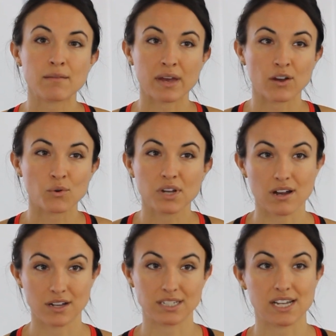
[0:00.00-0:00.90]
my own
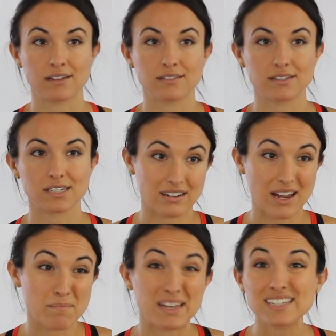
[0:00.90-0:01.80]
content. I
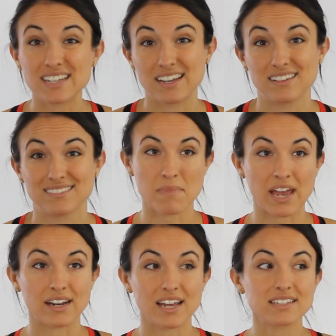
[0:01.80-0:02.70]
miss it.
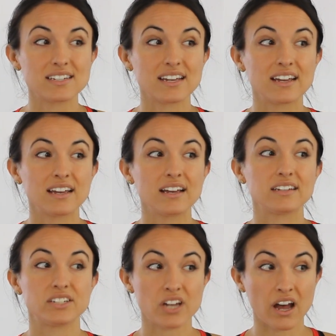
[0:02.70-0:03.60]
Man, it's
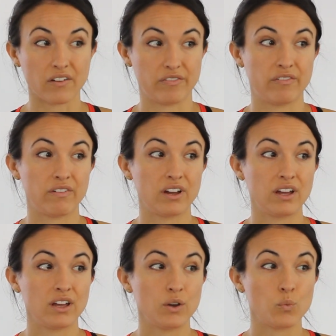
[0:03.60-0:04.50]
tough
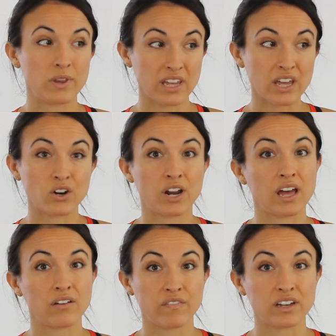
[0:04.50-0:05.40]
when the internet
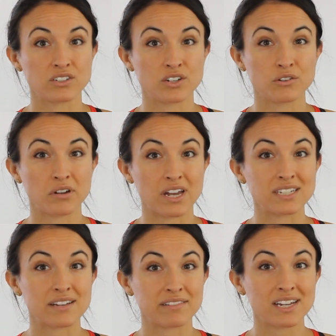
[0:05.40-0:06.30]
affects your
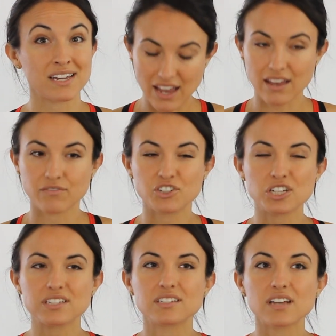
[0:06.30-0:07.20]
creativity. I have
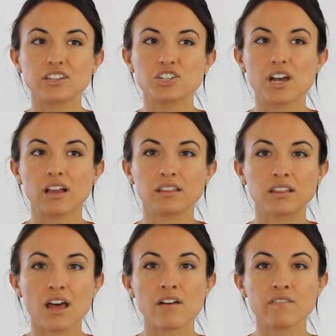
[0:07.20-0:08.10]
just such a
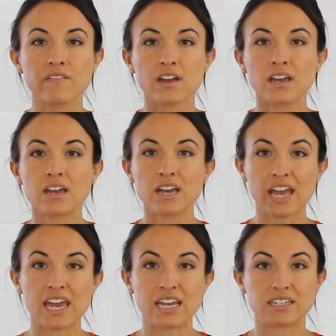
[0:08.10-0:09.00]

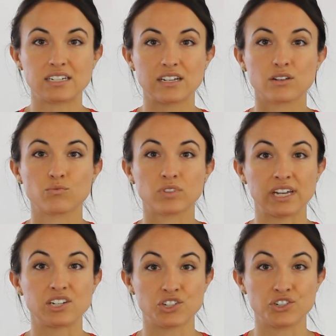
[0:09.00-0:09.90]
love-hate
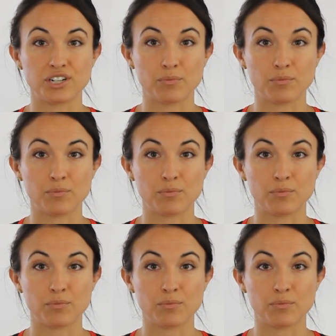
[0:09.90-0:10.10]
relationship